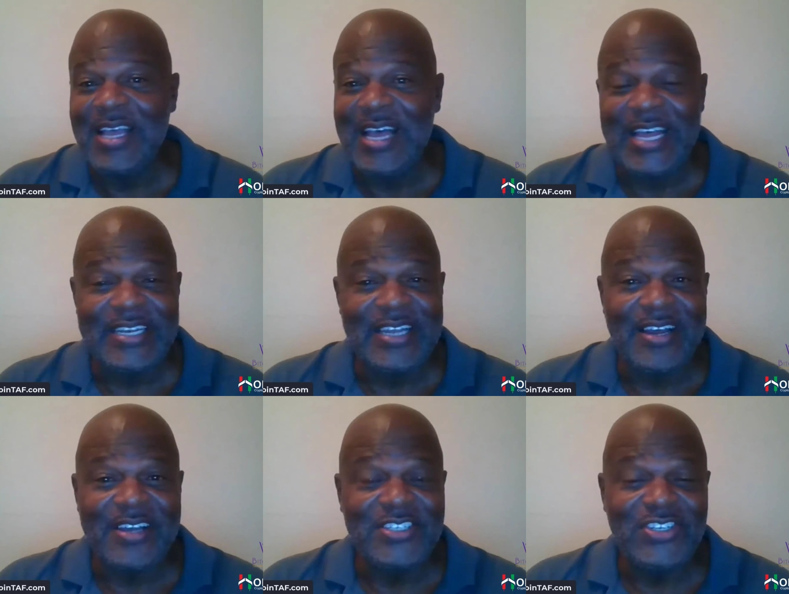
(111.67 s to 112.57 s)
and uh,
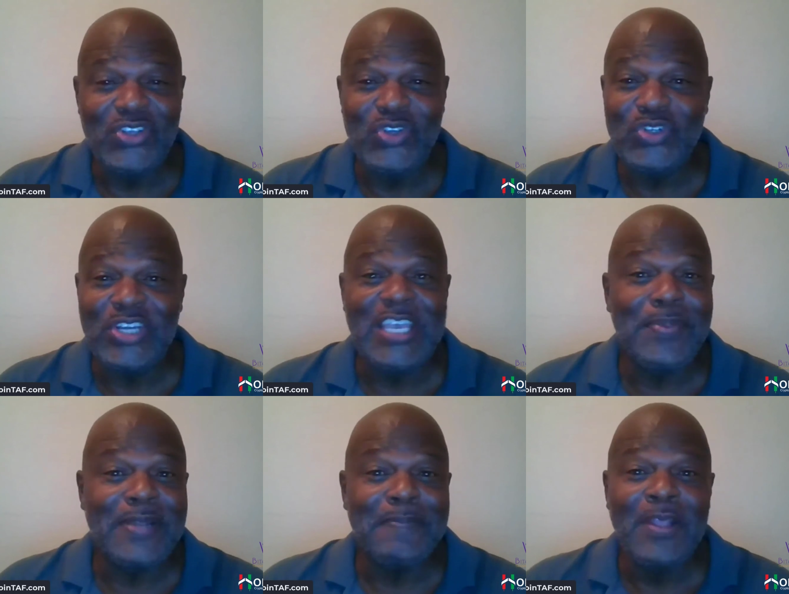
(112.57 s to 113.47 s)
continue to keep
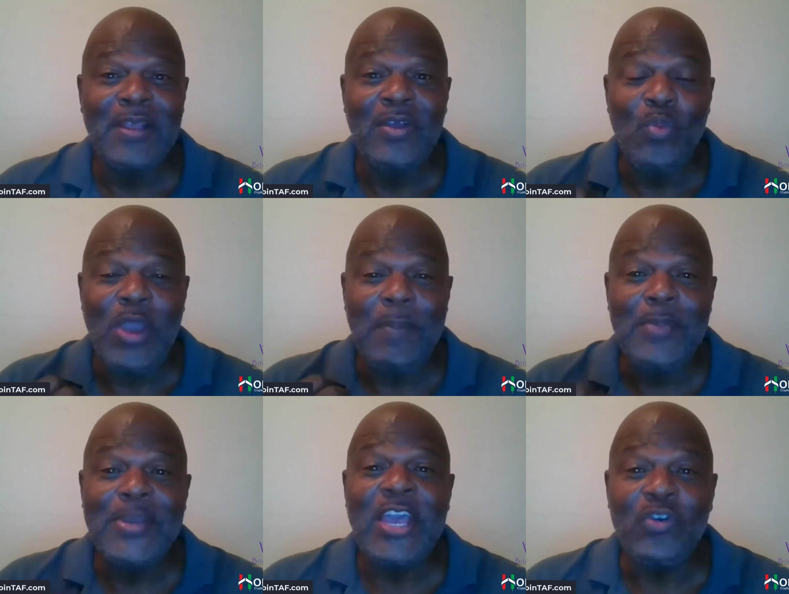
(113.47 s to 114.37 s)
it where
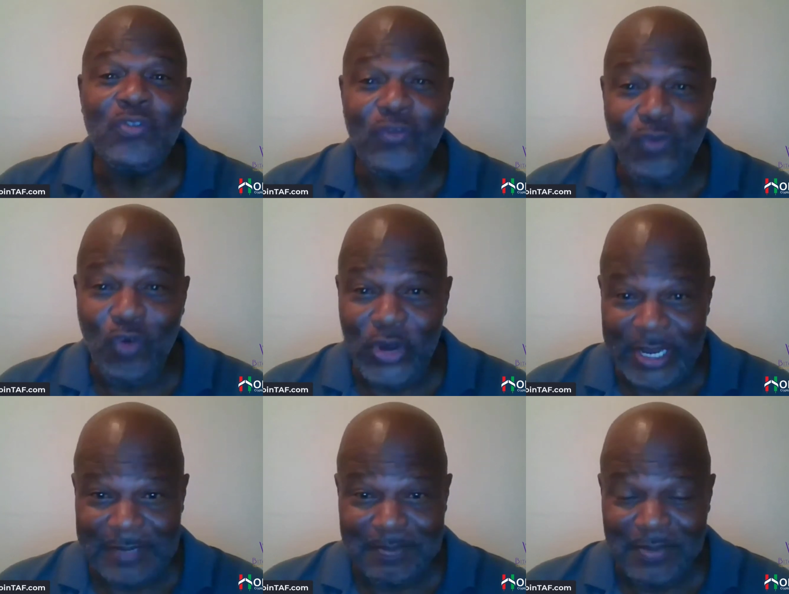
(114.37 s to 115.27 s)
people can afford it.